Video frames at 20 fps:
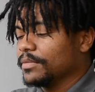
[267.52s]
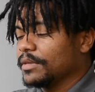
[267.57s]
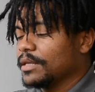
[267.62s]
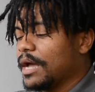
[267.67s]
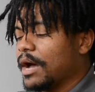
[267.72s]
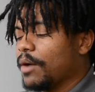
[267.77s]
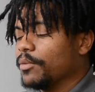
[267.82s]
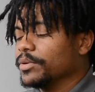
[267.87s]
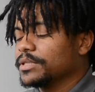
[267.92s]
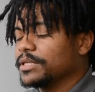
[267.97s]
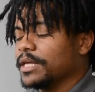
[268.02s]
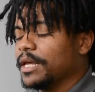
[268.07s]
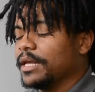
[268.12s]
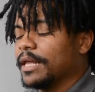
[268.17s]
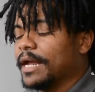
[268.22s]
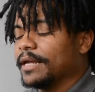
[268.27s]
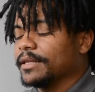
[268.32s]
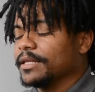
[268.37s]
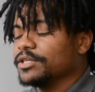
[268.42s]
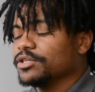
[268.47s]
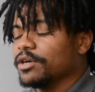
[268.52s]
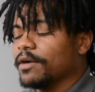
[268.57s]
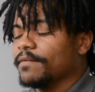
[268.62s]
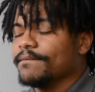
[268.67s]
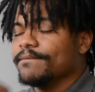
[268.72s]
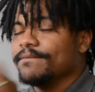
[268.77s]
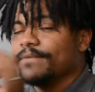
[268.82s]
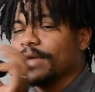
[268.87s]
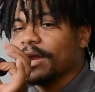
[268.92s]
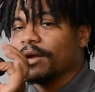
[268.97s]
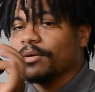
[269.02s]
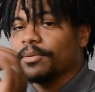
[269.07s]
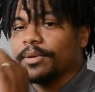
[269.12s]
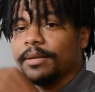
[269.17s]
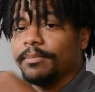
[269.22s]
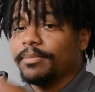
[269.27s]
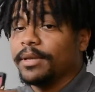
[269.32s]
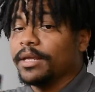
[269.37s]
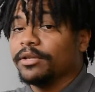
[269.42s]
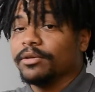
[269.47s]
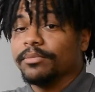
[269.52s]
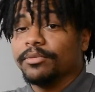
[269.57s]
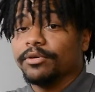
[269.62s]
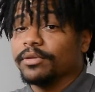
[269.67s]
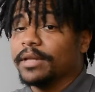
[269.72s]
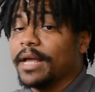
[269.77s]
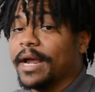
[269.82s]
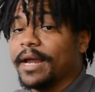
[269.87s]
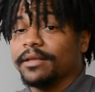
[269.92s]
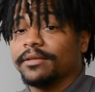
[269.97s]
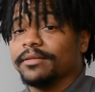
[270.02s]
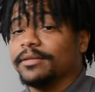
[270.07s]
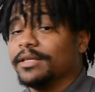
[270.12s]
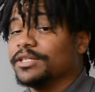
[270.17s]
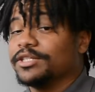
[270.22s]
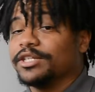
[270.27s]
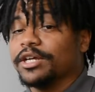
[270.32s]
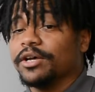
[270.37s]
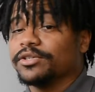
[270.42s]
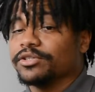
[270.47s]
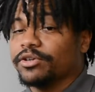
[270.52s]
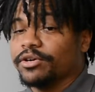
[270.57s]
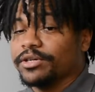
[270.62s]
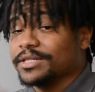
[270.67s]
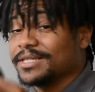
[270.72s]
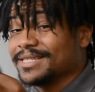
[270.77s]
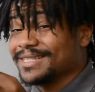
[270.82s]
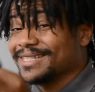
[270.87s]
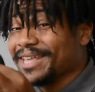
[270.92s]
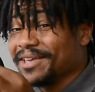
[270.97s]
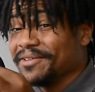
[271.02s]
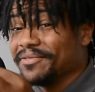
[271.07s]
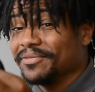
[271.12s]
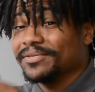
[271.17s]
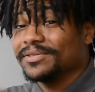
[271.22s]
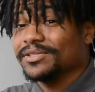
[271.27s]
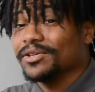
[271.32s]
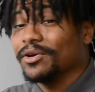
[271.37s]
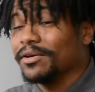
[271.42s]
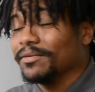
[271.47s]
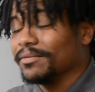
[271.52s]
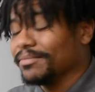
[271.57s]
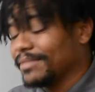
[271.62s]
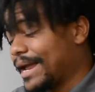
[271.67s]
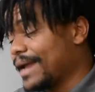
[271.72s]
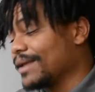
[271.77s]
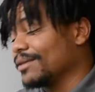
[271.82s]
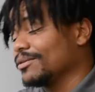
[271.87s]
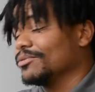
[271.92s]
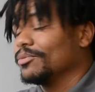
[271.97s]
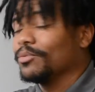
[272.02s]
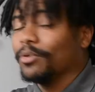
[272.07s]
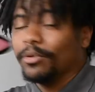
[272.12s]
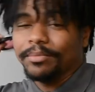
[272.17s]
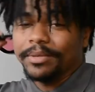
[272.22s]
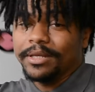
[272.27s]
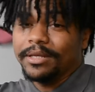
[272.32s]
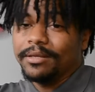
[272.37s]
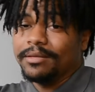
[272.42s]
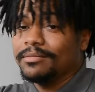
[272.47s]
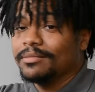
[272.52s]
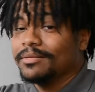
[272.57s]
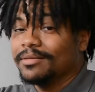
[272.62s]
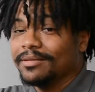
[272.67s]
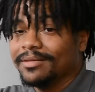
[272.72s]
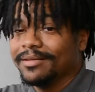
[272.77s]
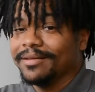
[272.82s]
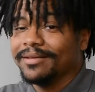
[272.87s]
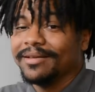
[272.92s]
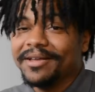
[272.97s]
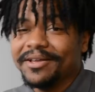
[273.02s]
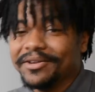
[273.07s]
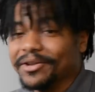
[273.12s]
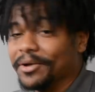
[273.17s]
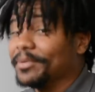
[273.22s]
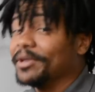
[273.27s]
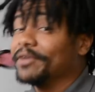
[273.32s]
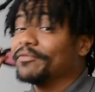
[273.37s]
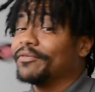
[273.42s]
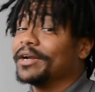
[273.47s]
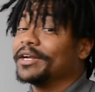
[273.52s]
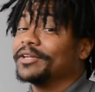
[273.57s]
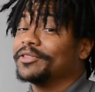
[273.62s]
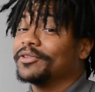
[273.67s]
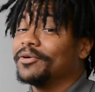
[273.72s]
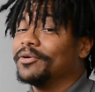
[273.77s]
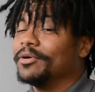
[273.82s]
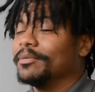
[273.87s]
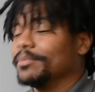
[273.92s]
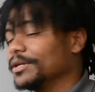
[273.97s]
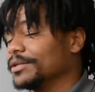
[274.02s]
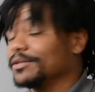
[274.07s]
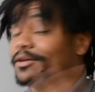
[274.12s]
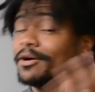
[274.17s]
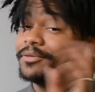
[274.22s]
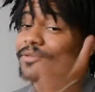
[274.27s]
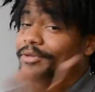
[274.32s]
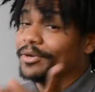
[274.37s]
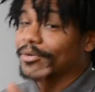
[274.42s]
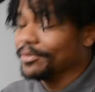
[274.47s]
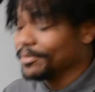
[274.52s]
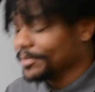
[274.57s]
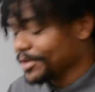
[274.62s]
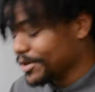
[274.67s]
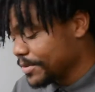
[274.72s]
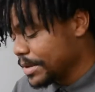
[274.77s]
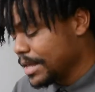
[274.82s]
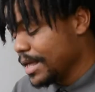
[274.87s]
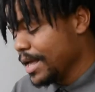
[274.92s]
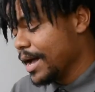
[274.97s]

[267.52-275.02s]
I would say, like, these are very bendable. Like, these gels aren't stiff, so like you won't be don't be afraid to throw them, but don't throw them though.